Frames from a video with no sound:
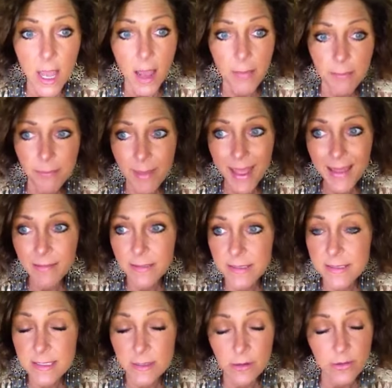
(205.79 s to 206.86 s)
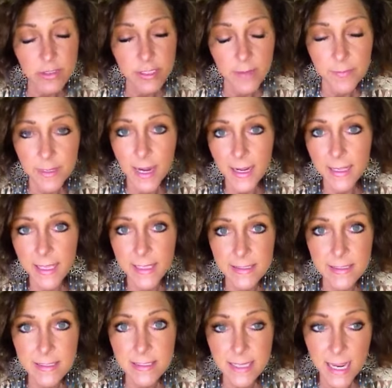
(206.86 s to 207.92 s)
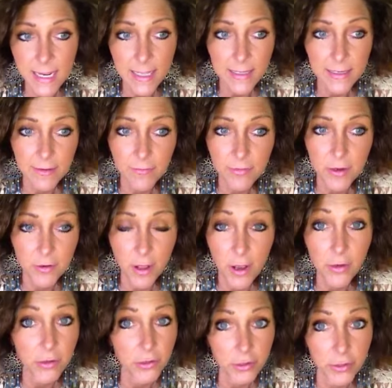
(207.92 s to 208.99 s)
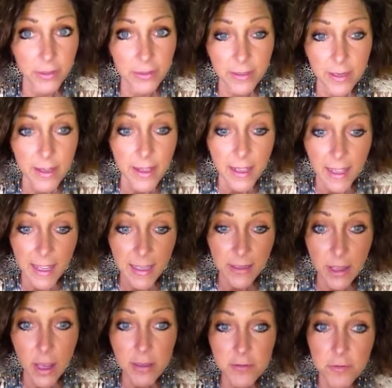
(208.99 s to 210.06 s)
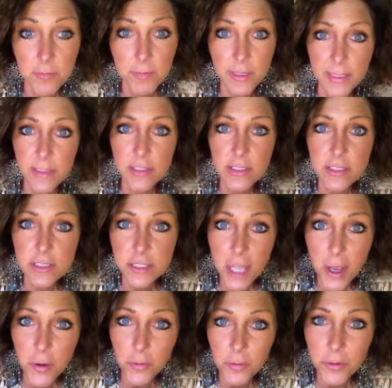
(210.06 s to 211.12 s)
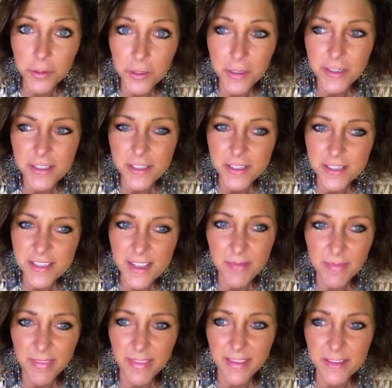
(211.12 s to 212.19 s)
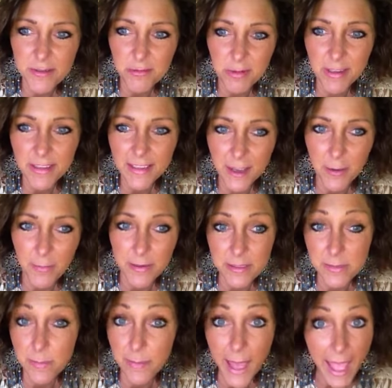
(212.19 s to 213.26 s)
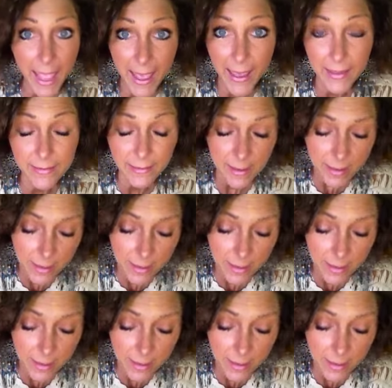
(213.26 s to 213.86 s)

Melons are something I can't stand if they're not good. It goes from being so good to something that's really almost bad.